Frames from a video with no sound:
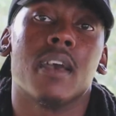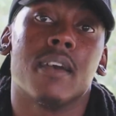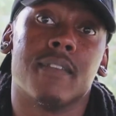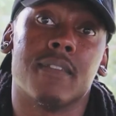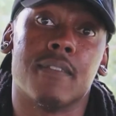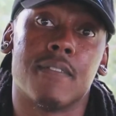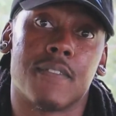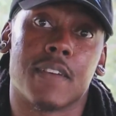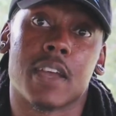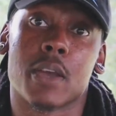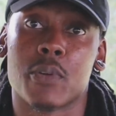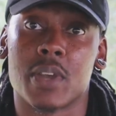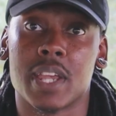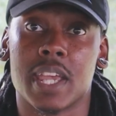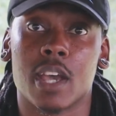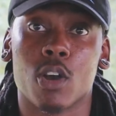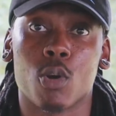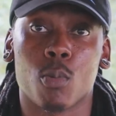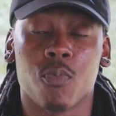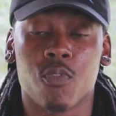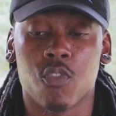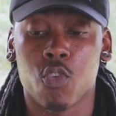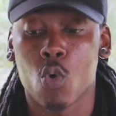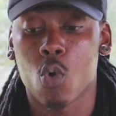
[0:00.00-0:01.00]
very
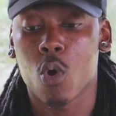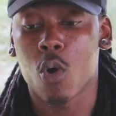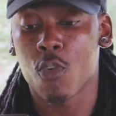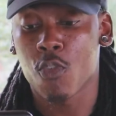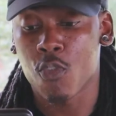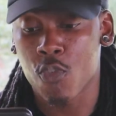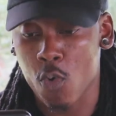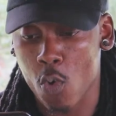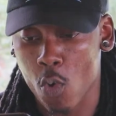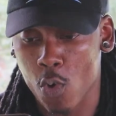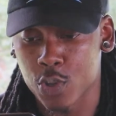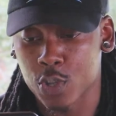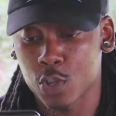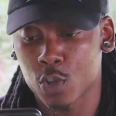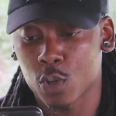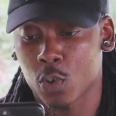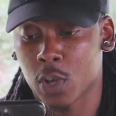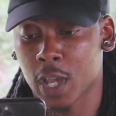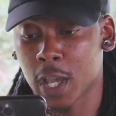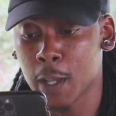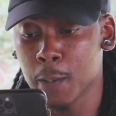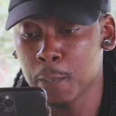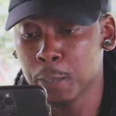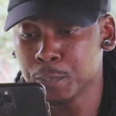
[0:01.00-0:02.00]
helpful for you,
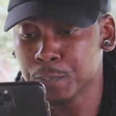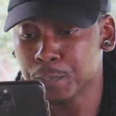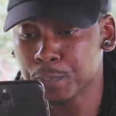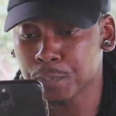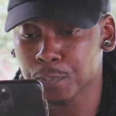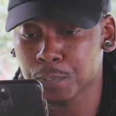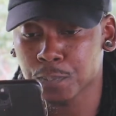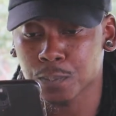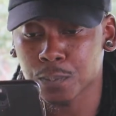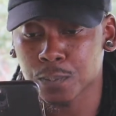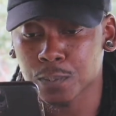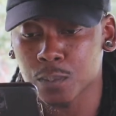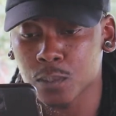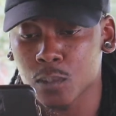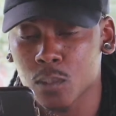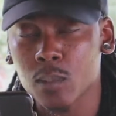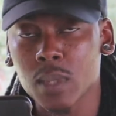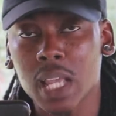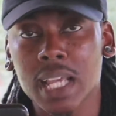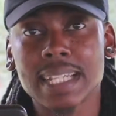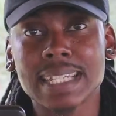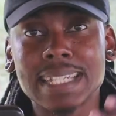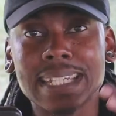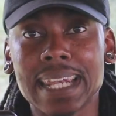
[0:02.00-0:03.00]
okay?
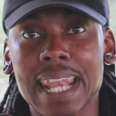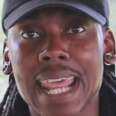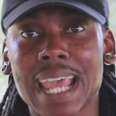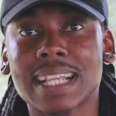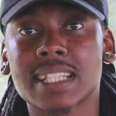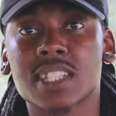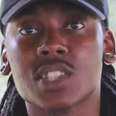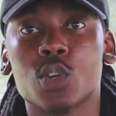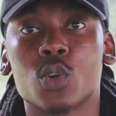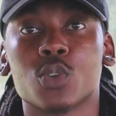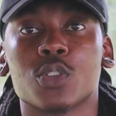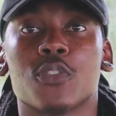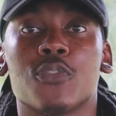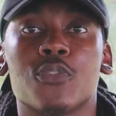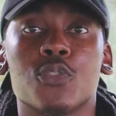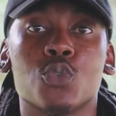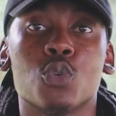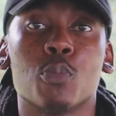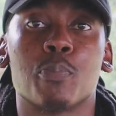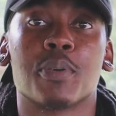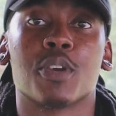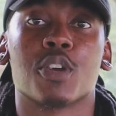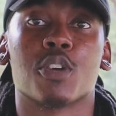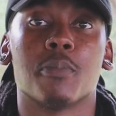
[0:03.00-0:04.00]
Next on the
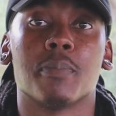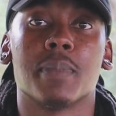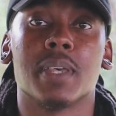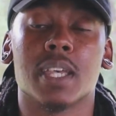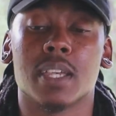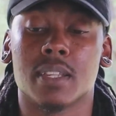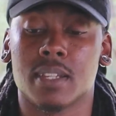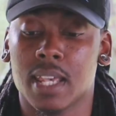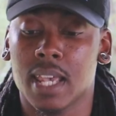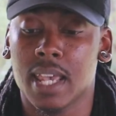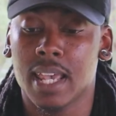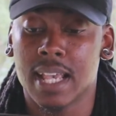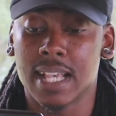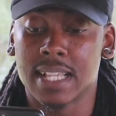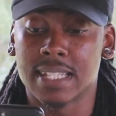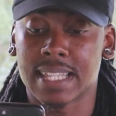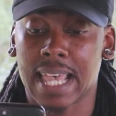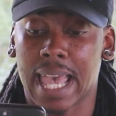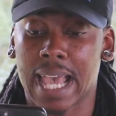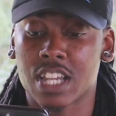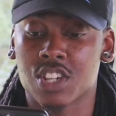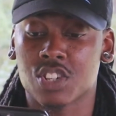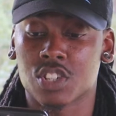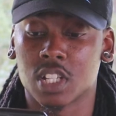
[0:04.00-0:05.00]
food pyramid is
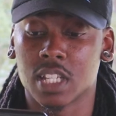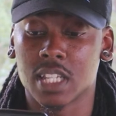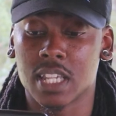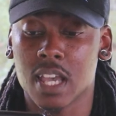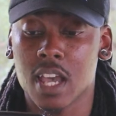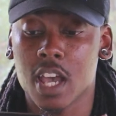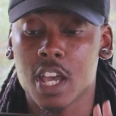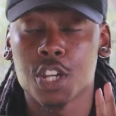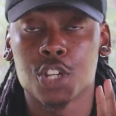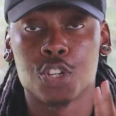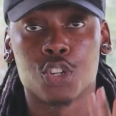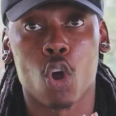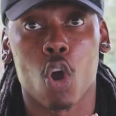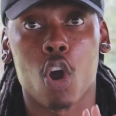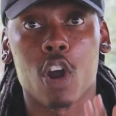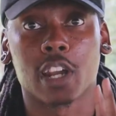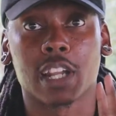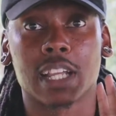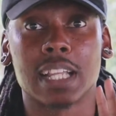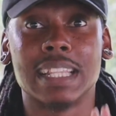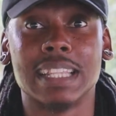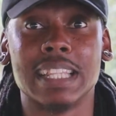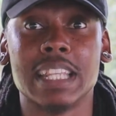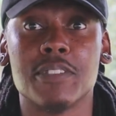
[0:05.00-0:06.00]
actually
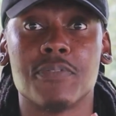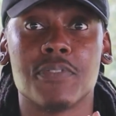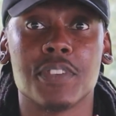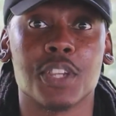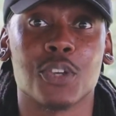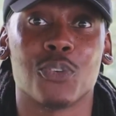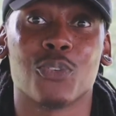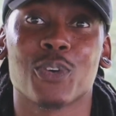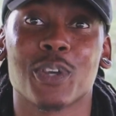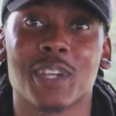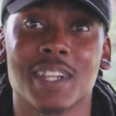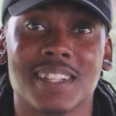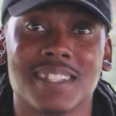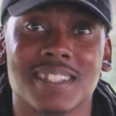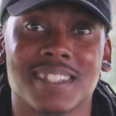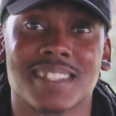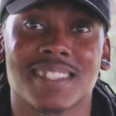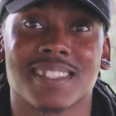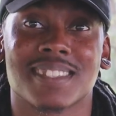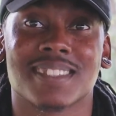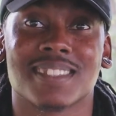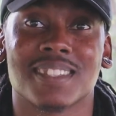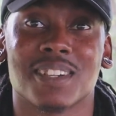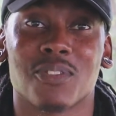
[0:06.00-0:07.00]
dark leafy
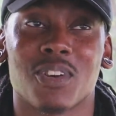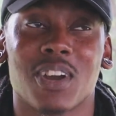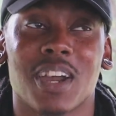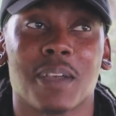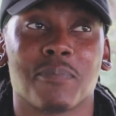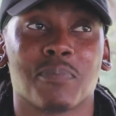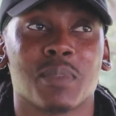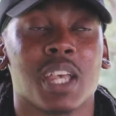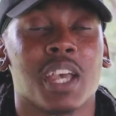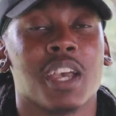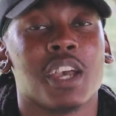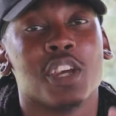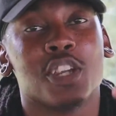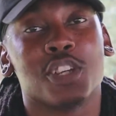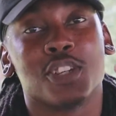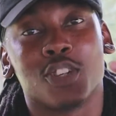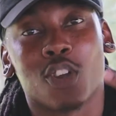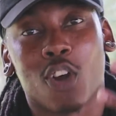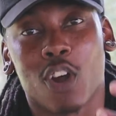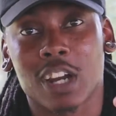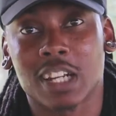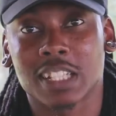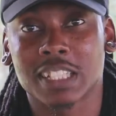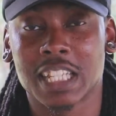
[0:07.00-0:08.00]
greens, all right?
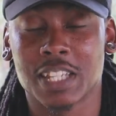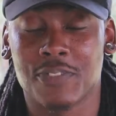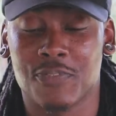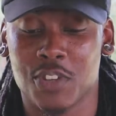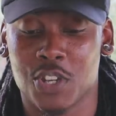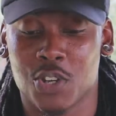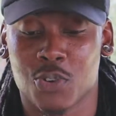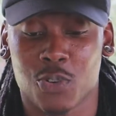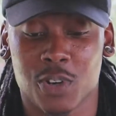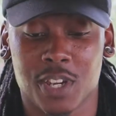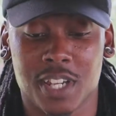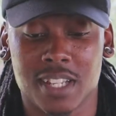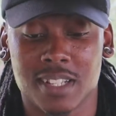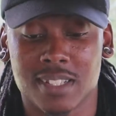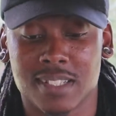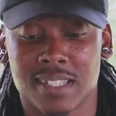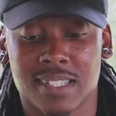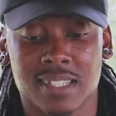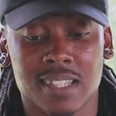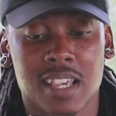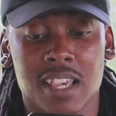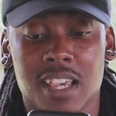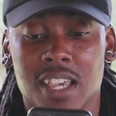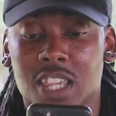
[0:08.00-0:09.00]
Dark leafy
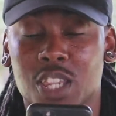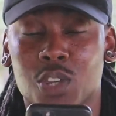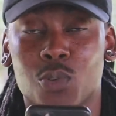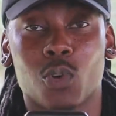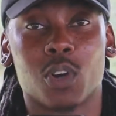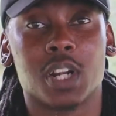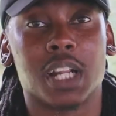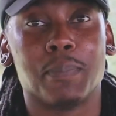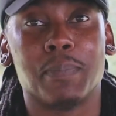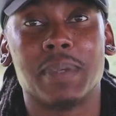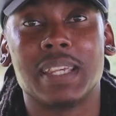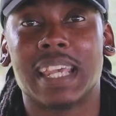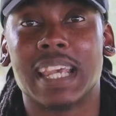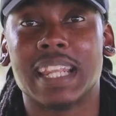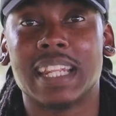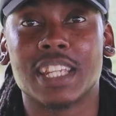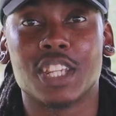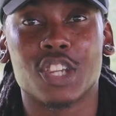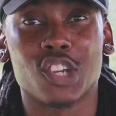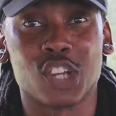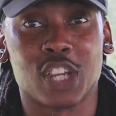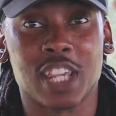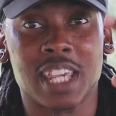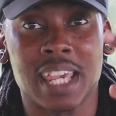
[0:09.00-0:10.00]
greens. You want to be
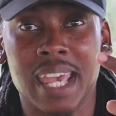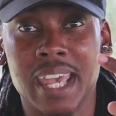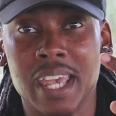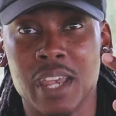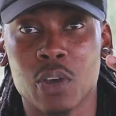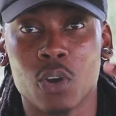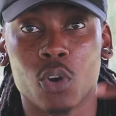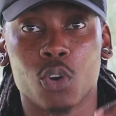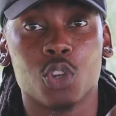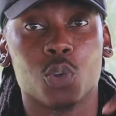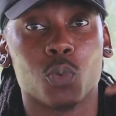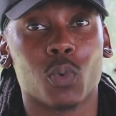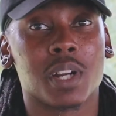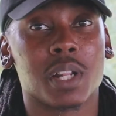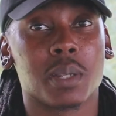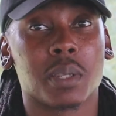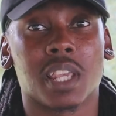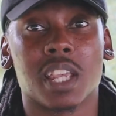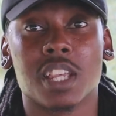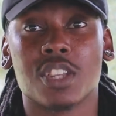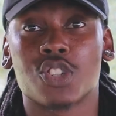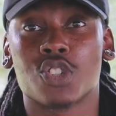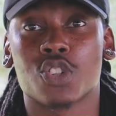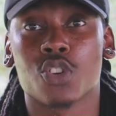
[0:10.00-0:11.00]
getting your kale, you want to
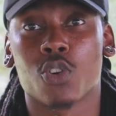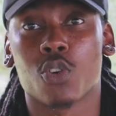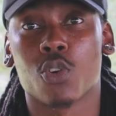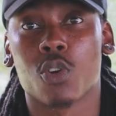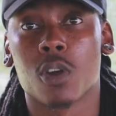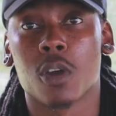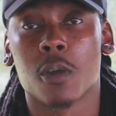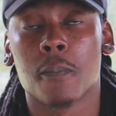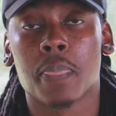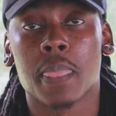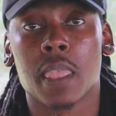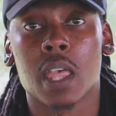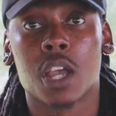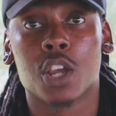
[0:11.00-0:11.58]
get your